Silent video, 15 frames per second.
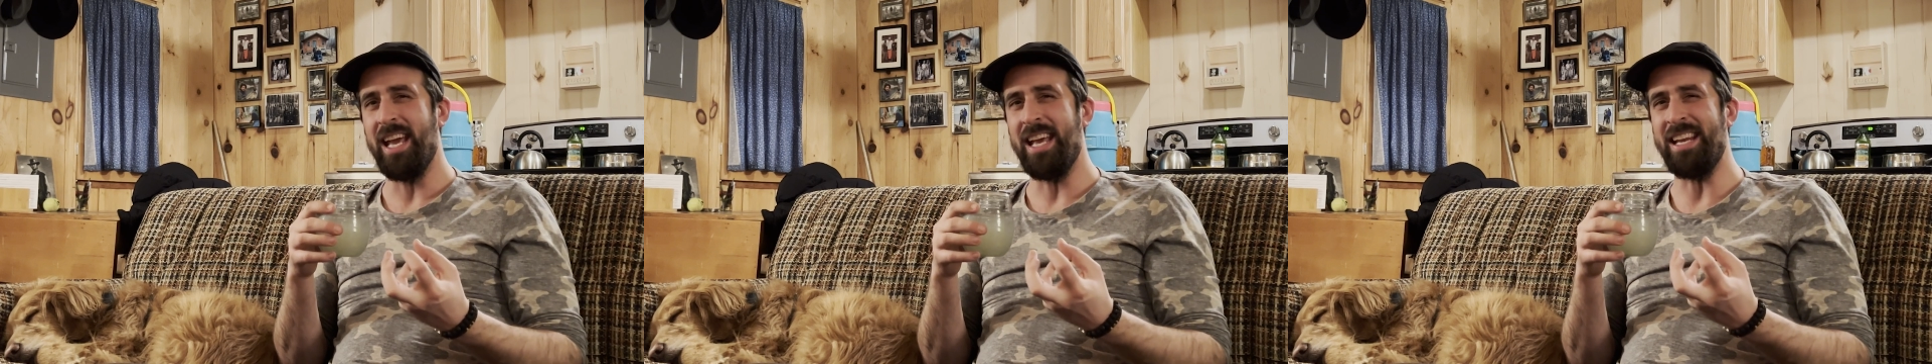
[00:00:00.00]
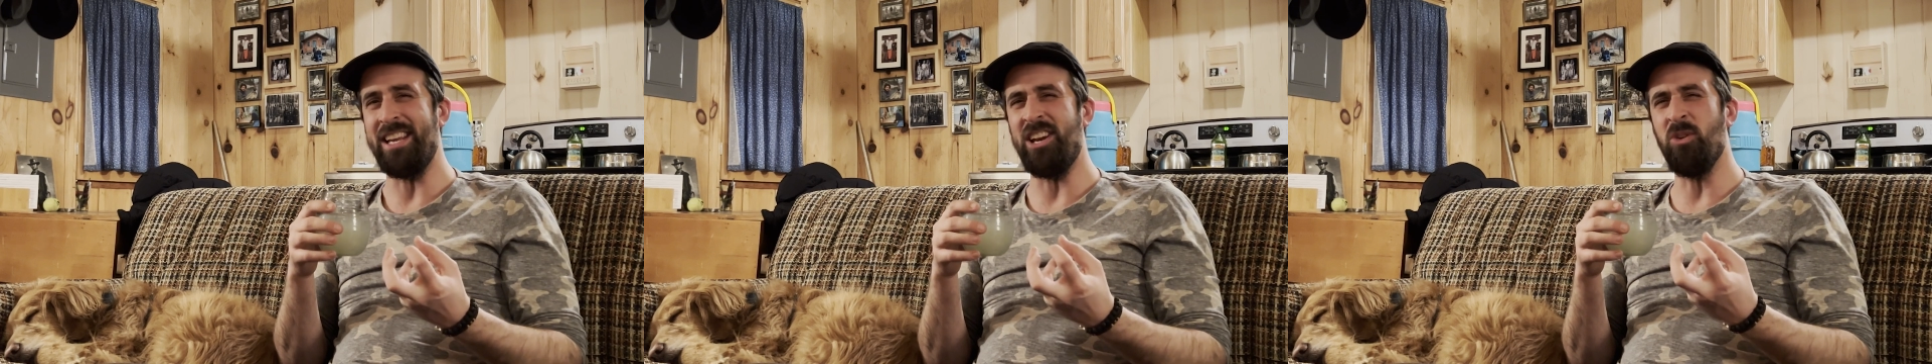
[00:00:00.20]

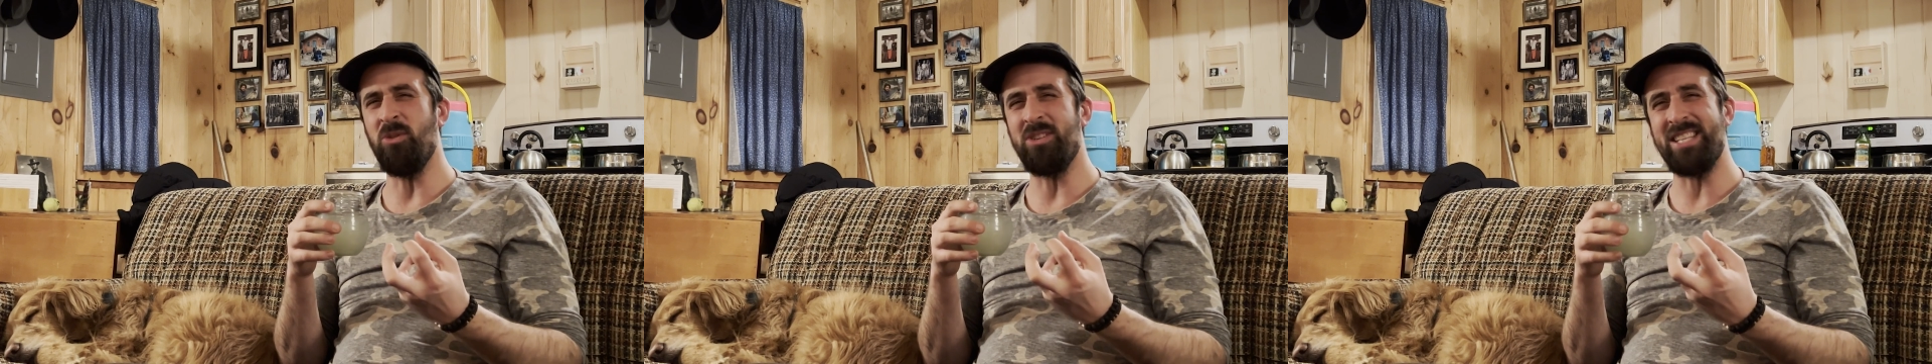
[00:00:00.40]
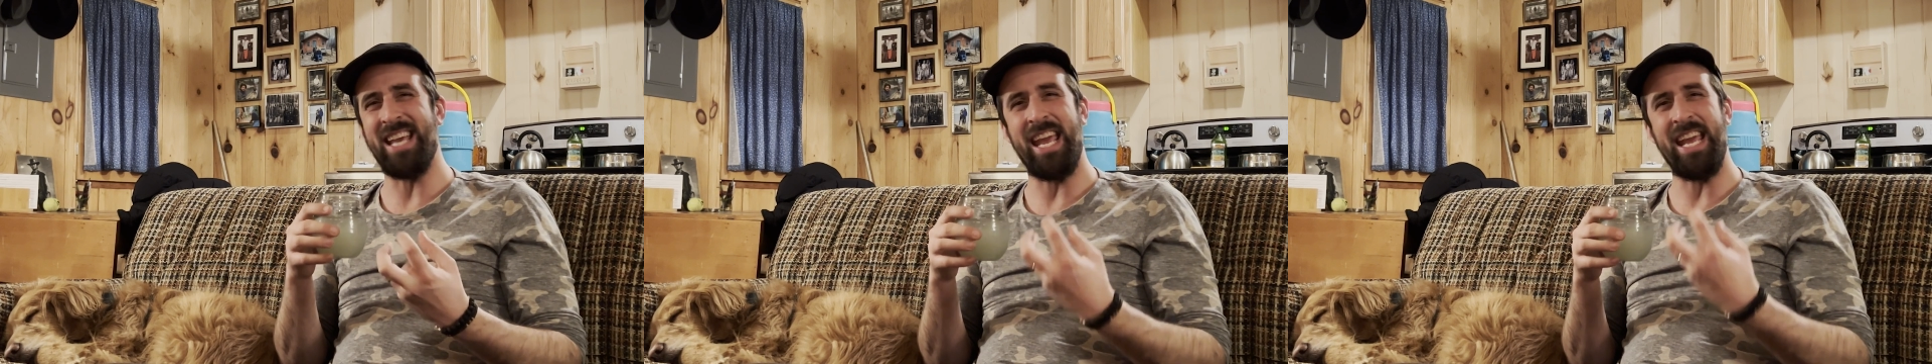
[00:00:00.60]
and you
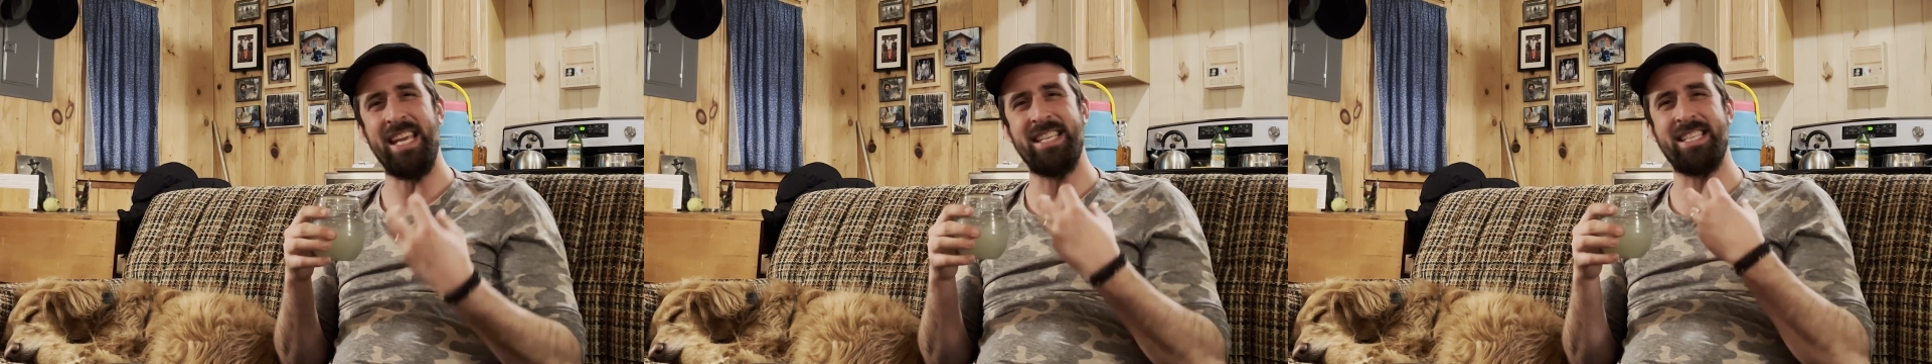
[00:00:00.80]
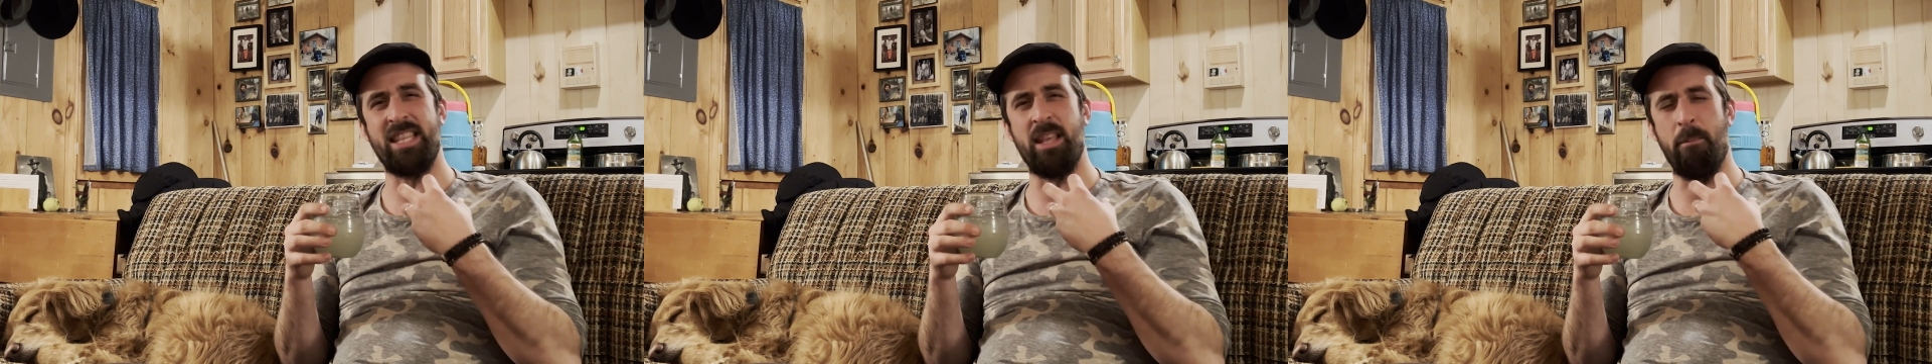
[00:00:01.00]
don't
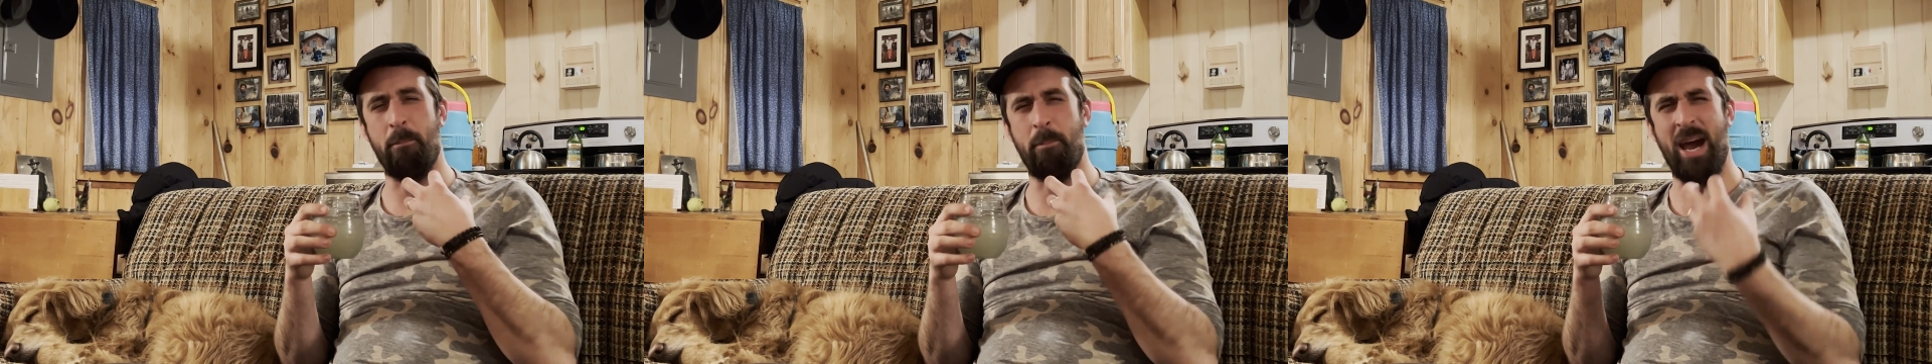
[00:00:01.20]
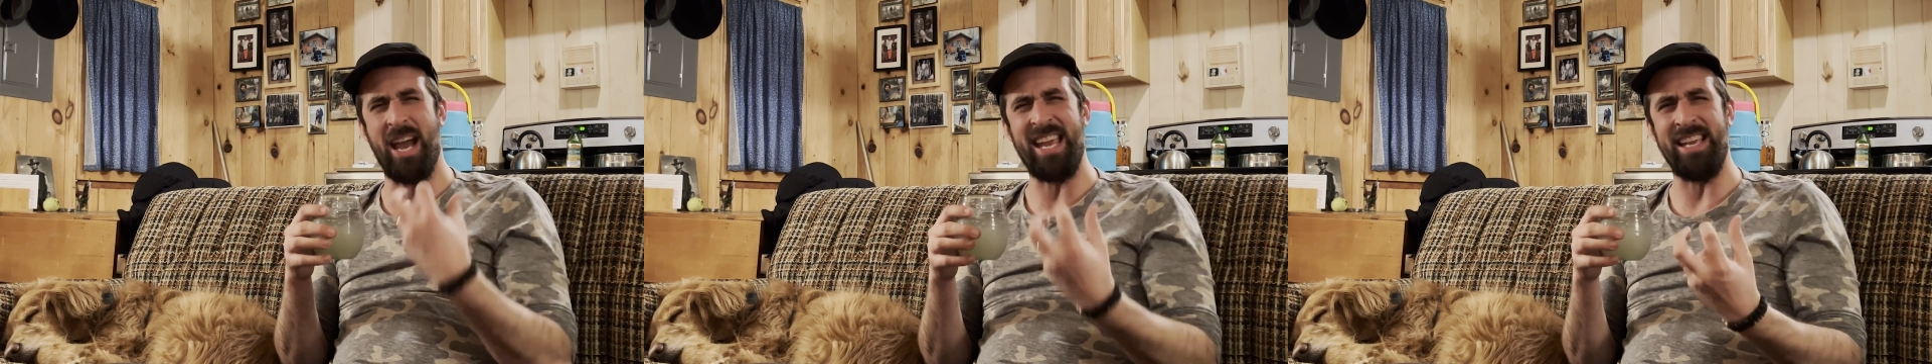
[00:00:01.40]
taste the
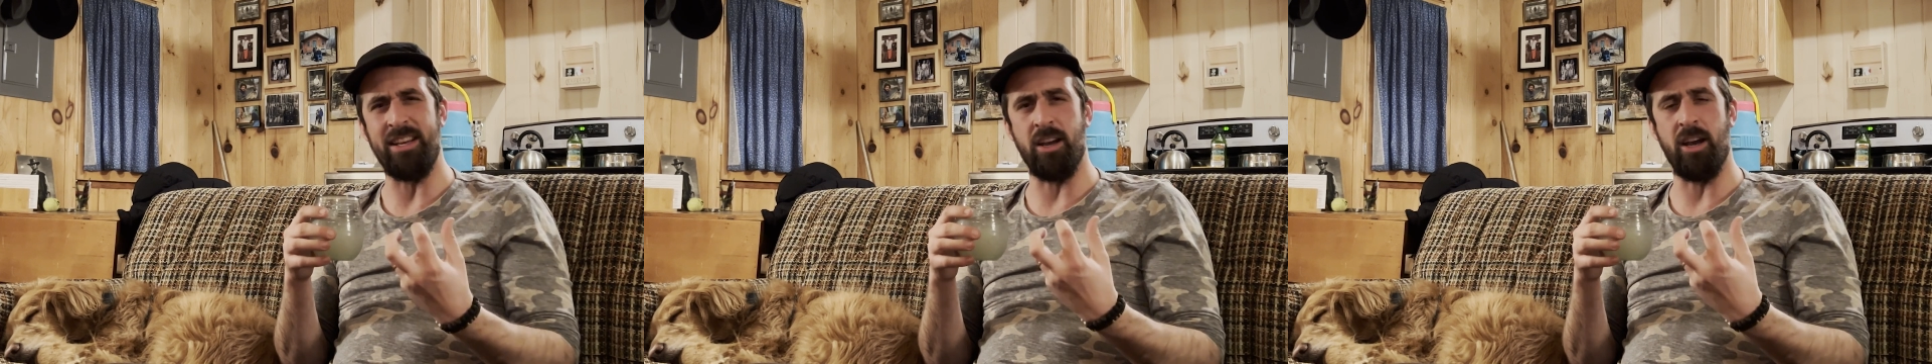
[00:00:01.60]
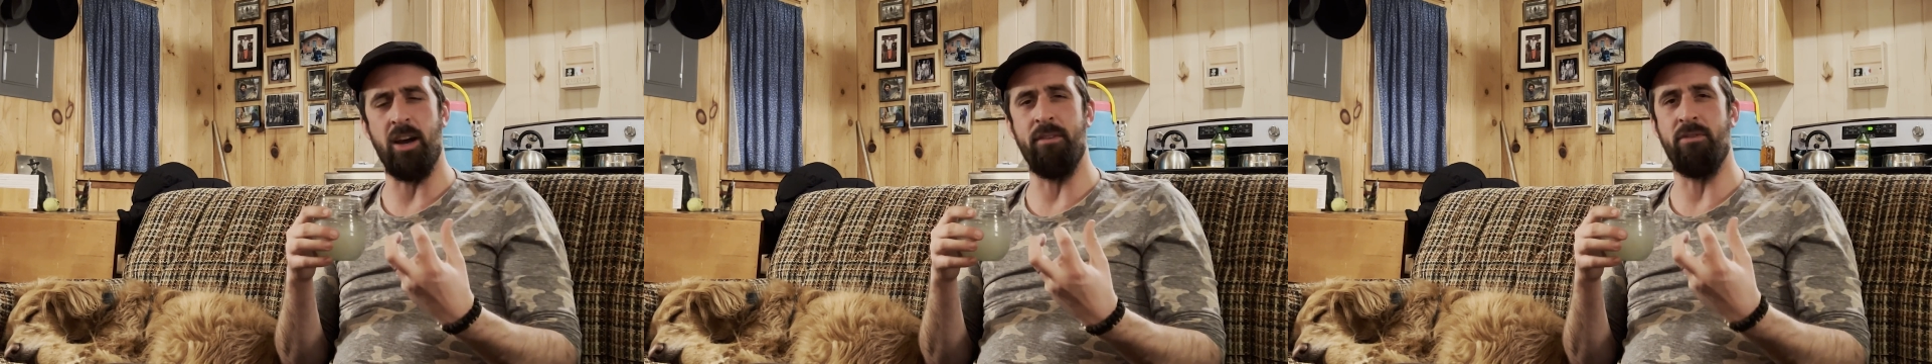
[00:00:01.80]
bite
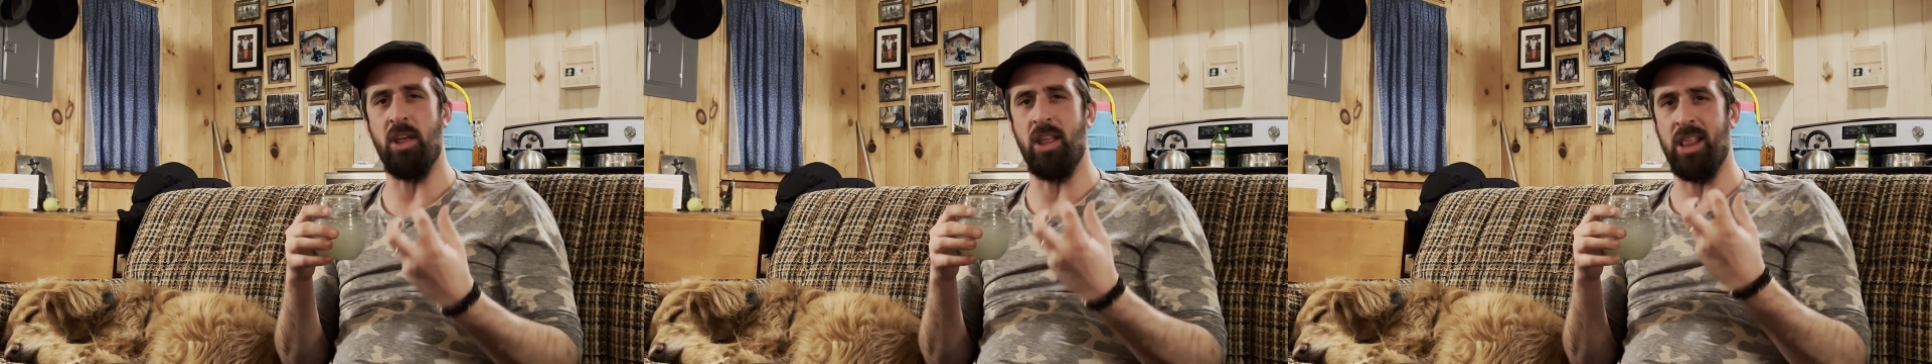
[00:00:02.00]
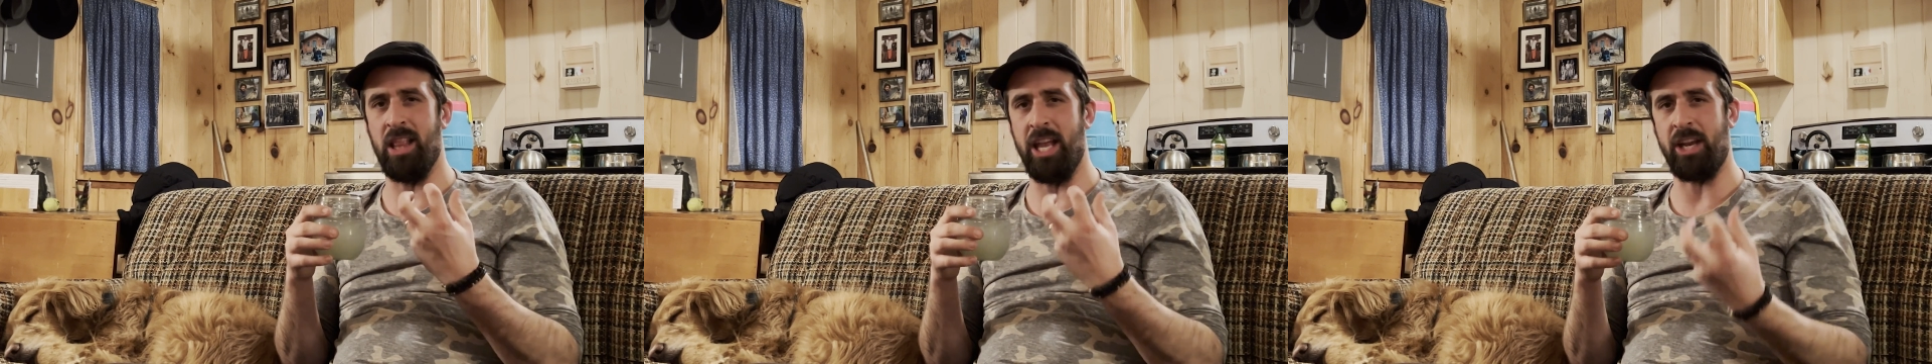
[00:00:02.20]
of
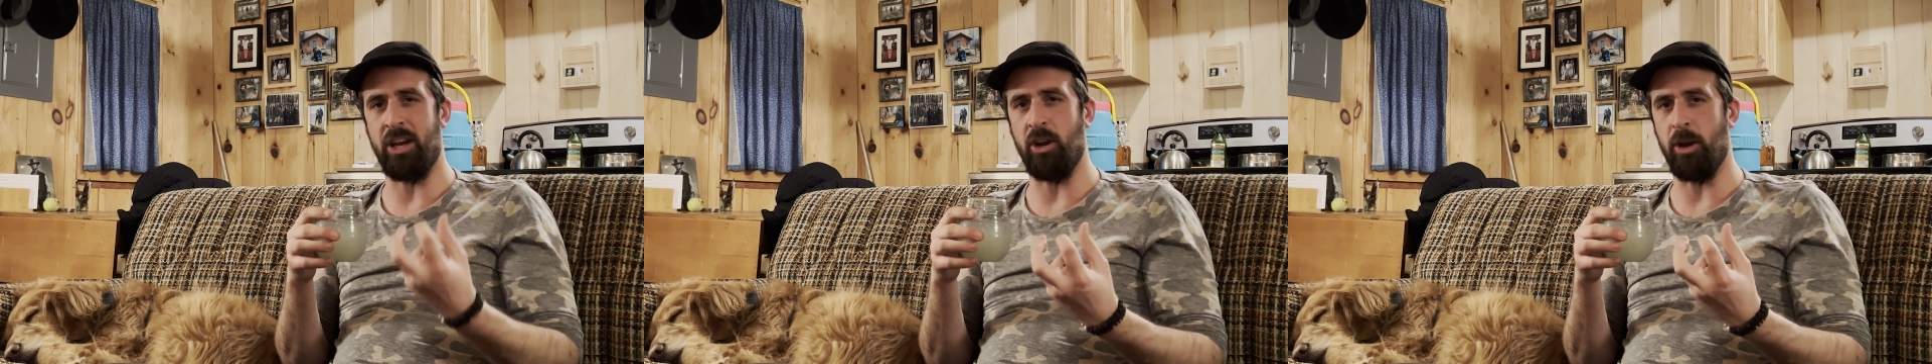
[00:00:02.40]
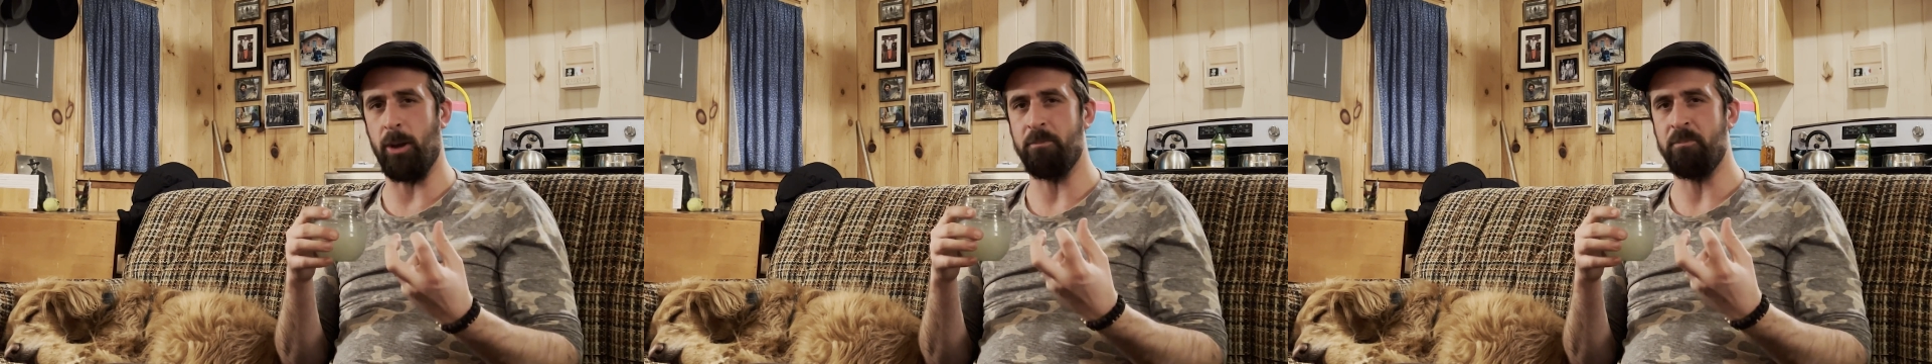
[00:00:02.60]
the
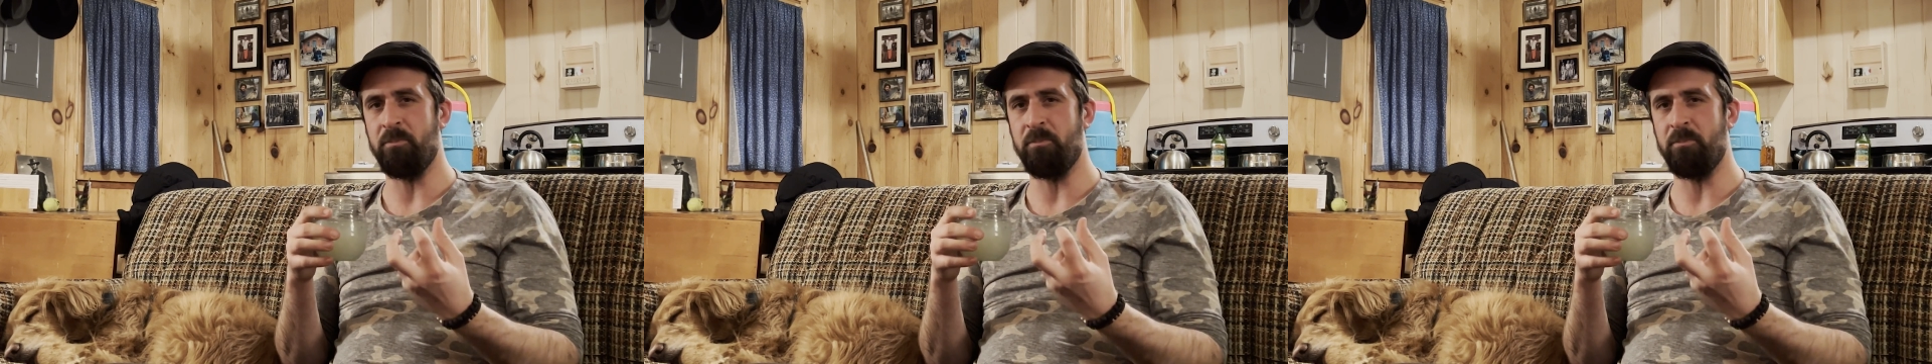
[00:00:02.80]
liquor.